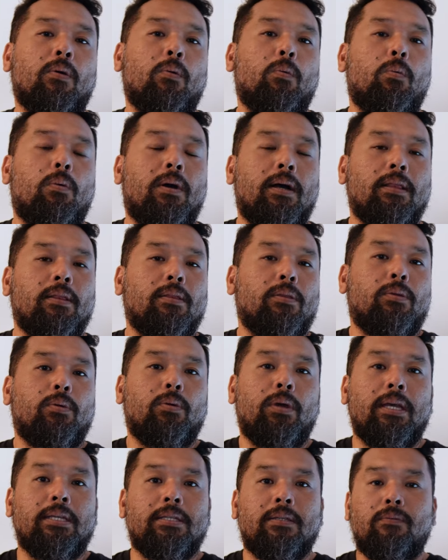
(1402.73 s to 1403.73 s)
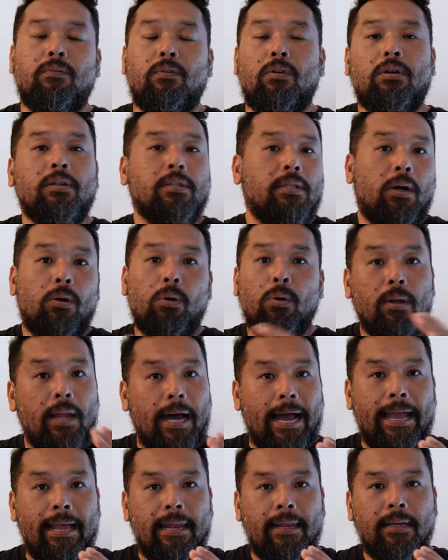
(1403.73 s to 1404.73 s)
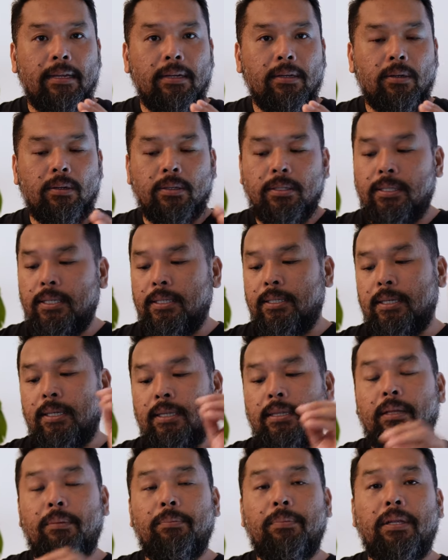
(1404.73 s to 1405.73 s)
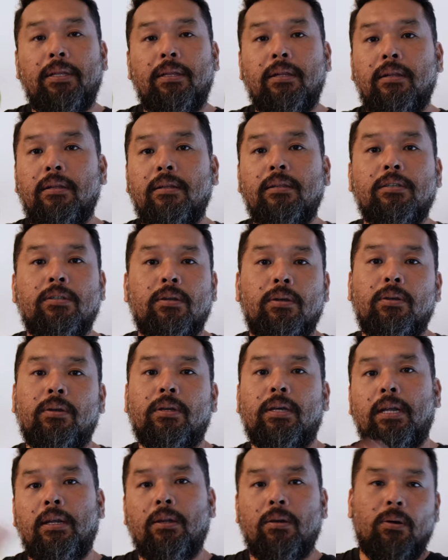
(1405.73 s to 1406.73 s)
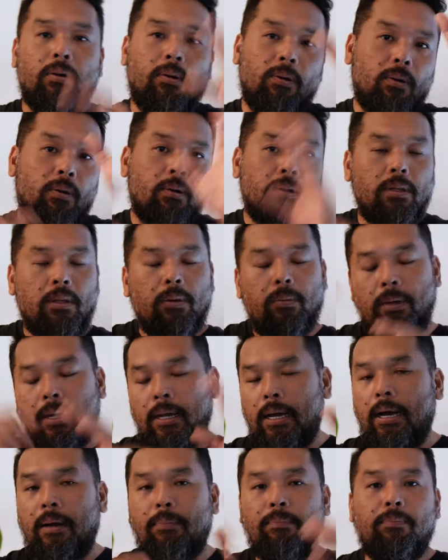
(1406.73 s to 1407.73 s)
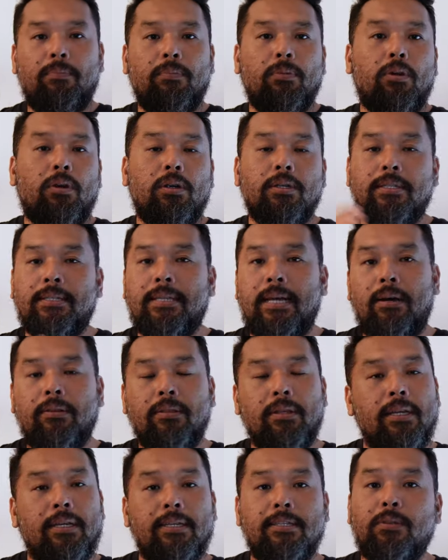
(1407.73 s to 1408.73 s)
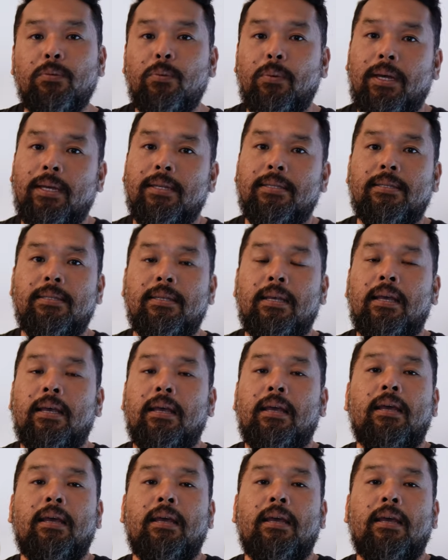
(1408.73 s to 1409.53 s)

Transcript: want to explore the whole island, because it's in the middle, so you can go all the way up north, south, east, west.